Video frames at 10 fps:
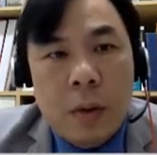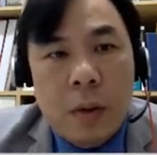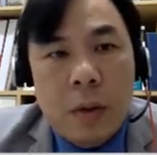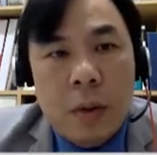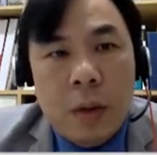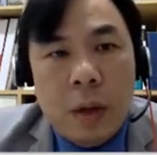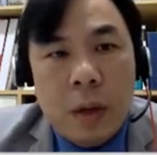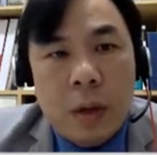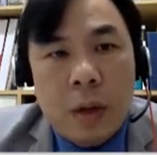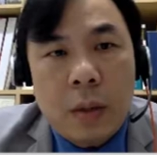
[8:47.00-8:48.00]
would say
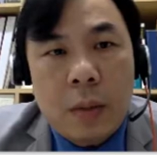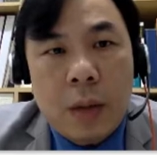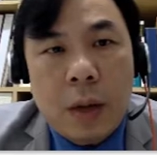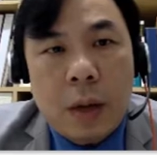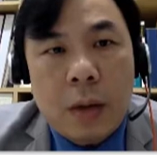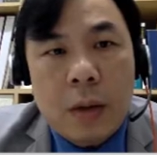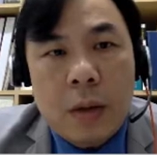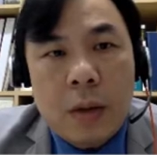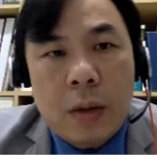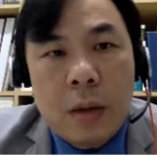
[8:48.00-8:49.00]
except
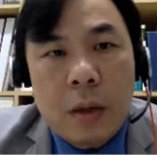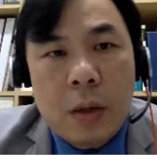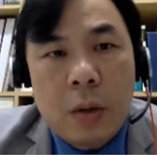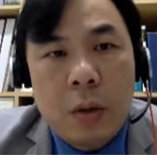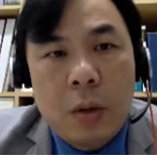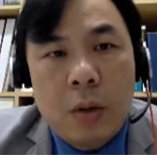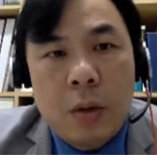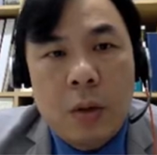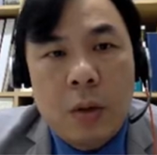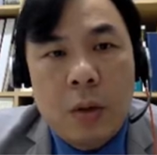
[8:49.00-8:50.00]
x equal to
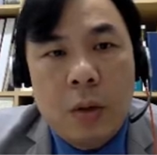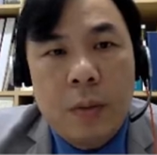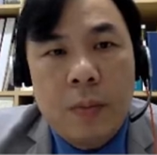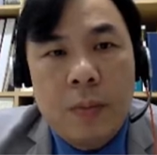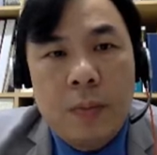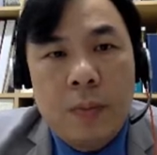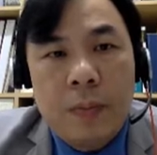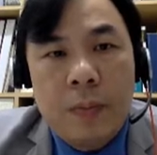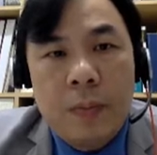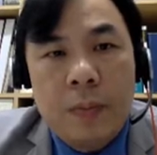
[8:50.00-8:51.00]
0,
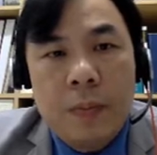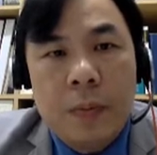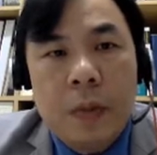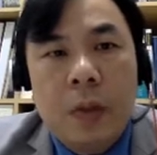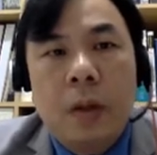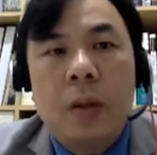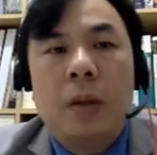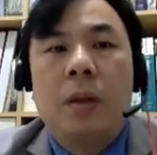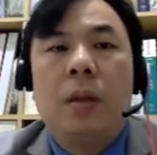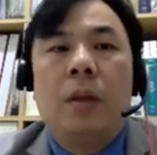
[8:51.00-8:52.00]
right?
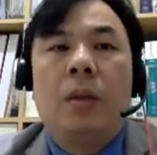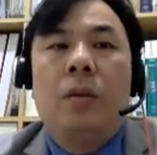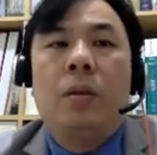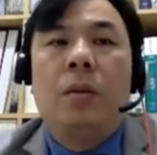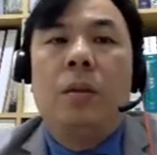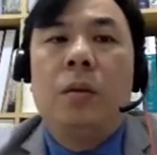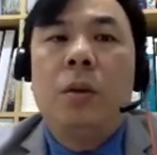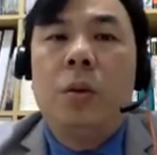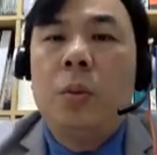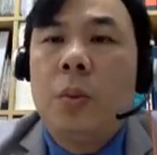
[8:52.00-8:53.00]
So
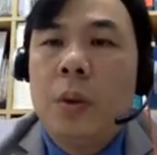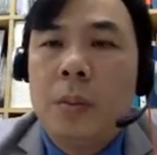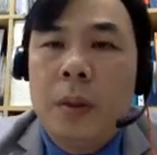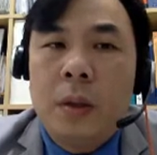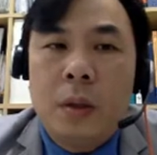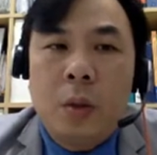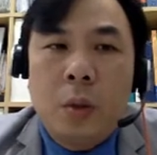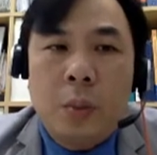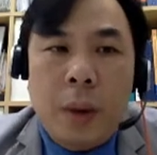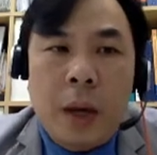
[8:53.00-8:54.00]
this will be the
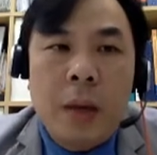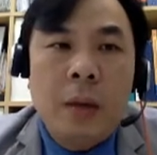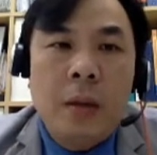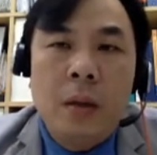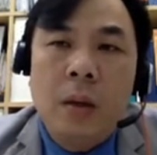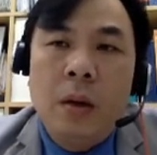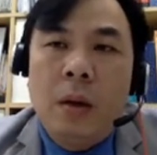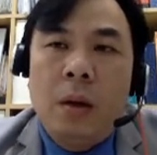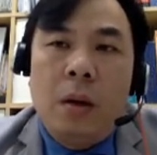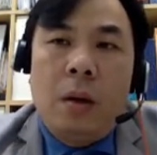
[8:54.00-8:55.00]
domain
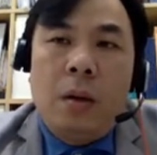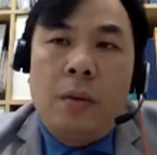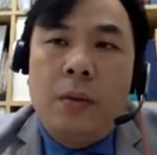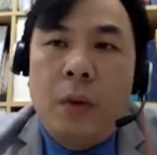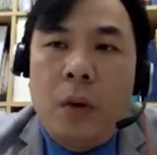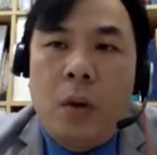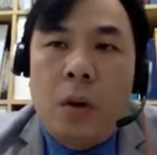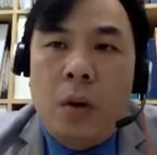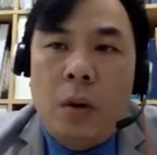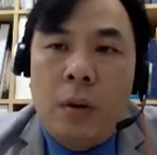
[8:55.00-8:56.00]

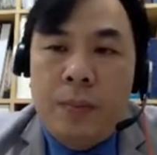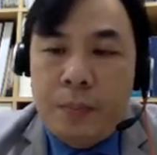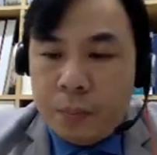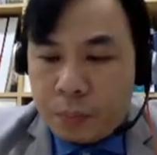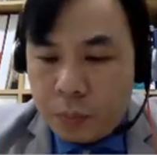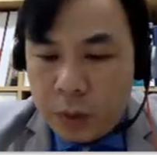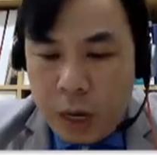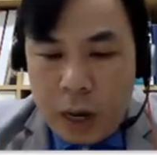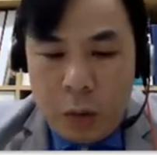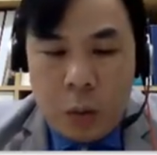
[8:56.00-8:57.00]
for
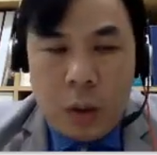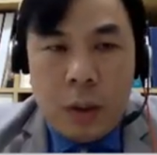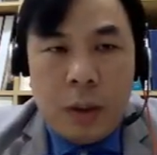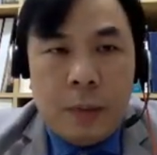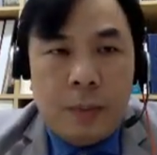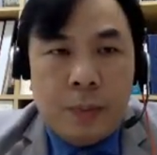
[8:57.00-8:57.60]
our